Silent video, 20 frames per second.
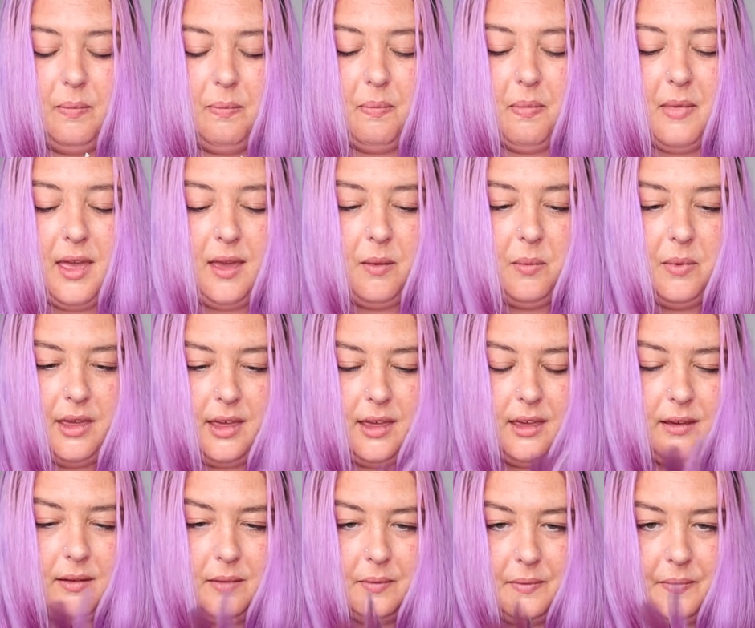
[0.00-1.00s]

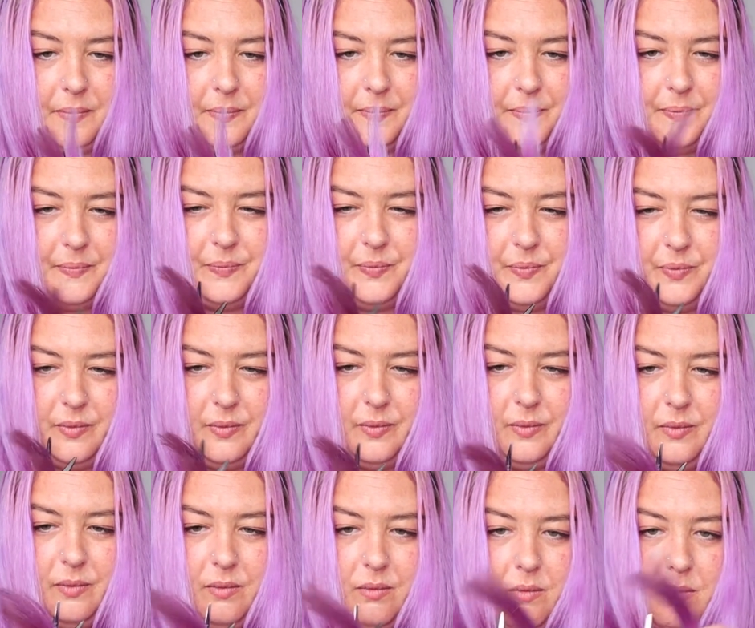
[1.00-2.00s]
Maybe.
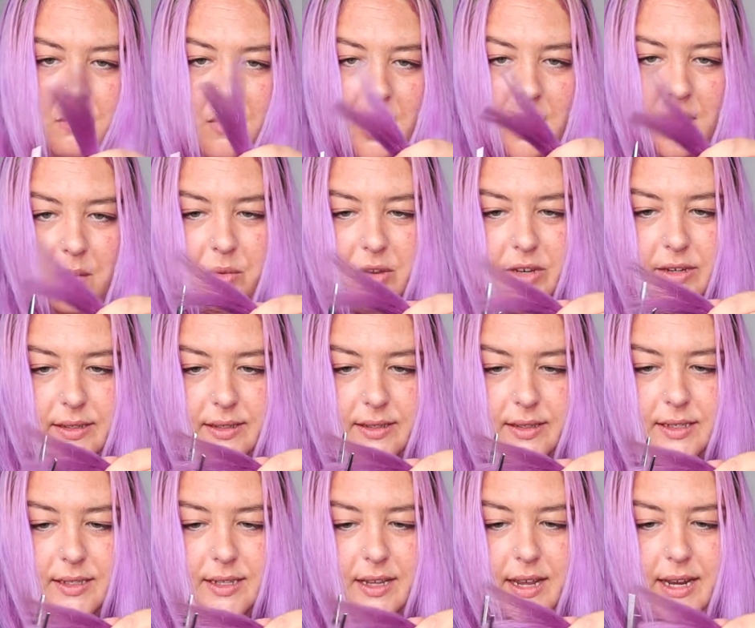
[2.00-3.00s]
Maybe just
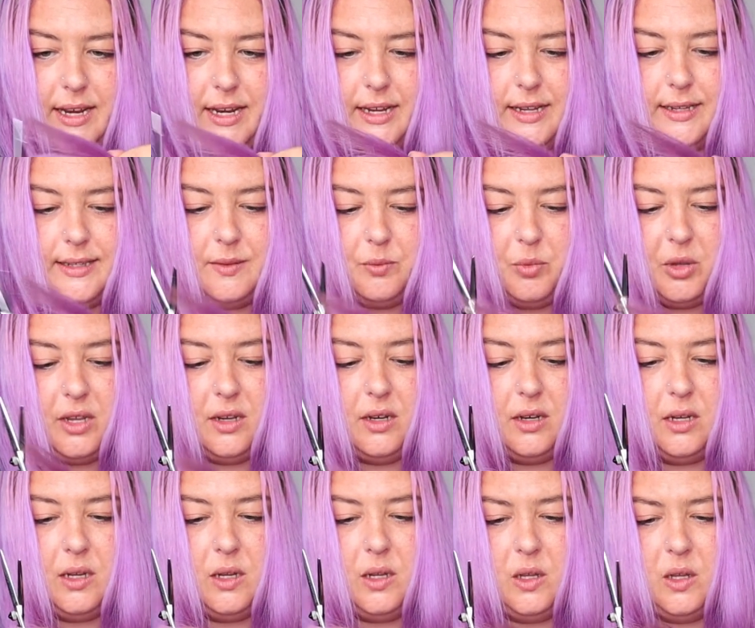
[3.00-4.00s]
the tiniest bit.
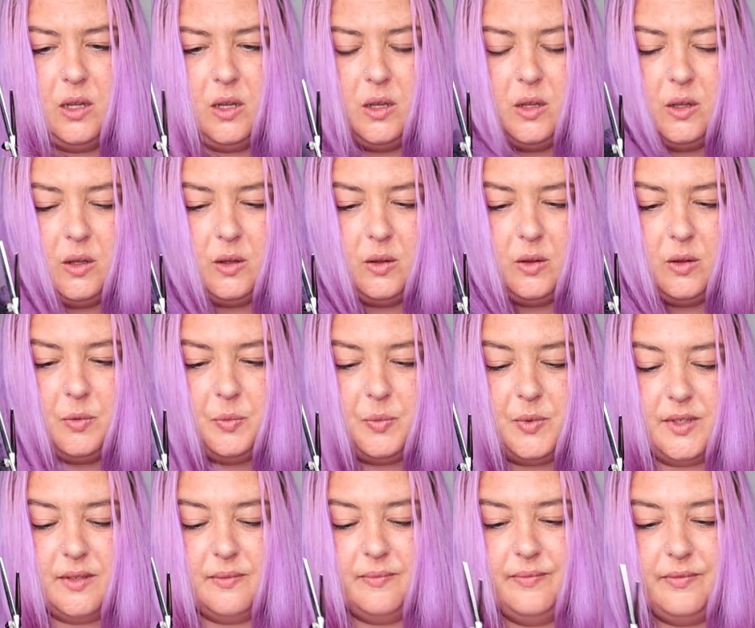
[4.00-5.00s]

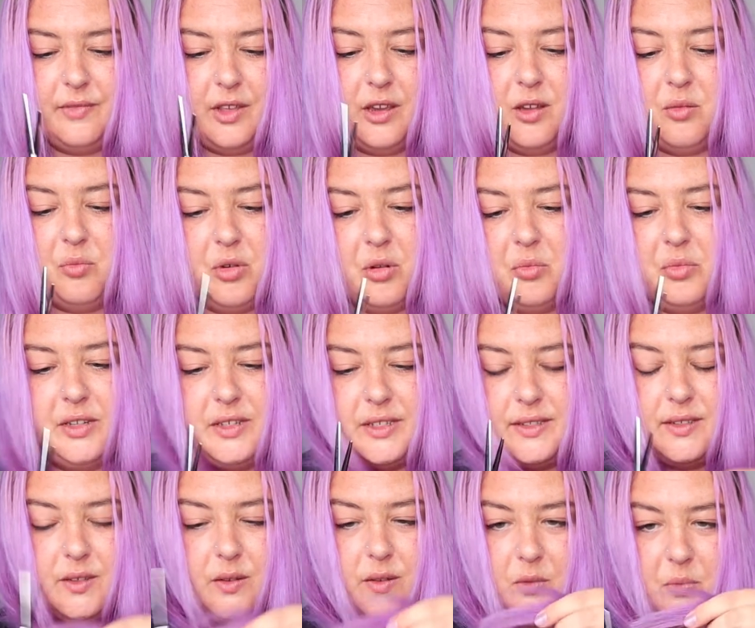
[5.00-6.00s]
Oops, I can probably
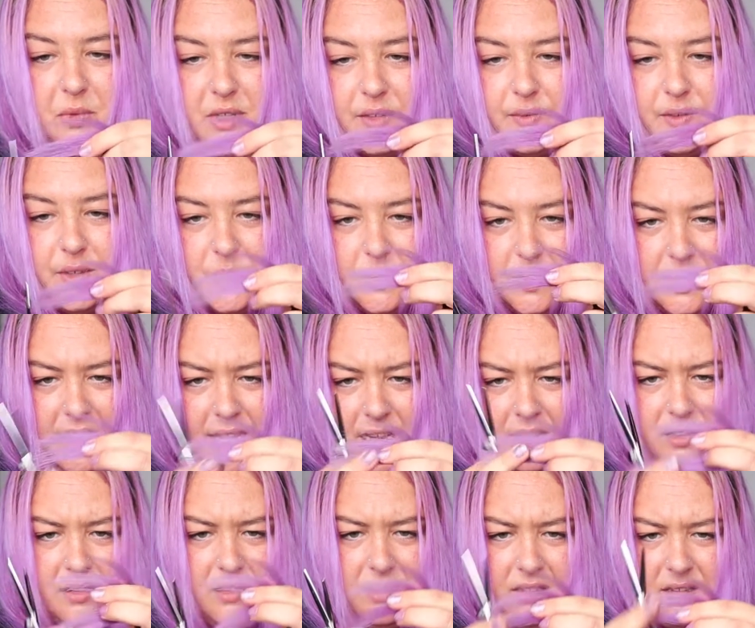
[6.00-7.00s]
just do them individually
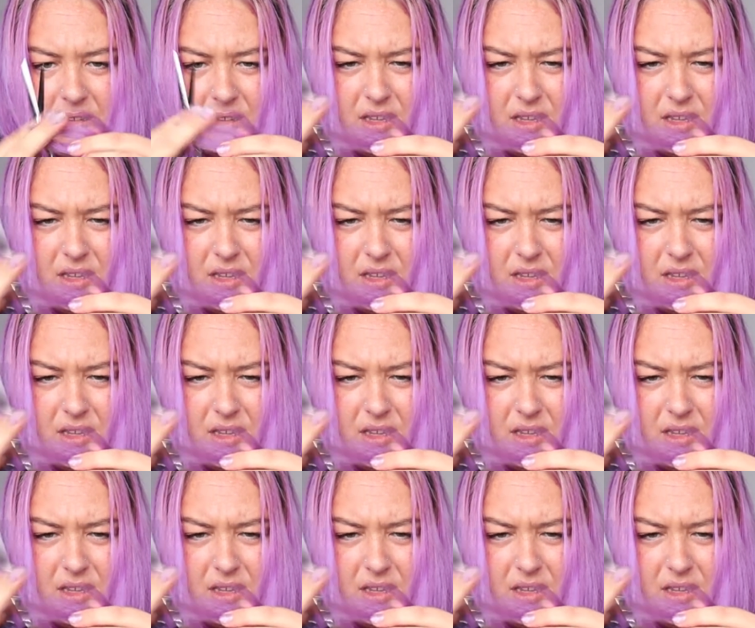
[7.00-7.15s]
now.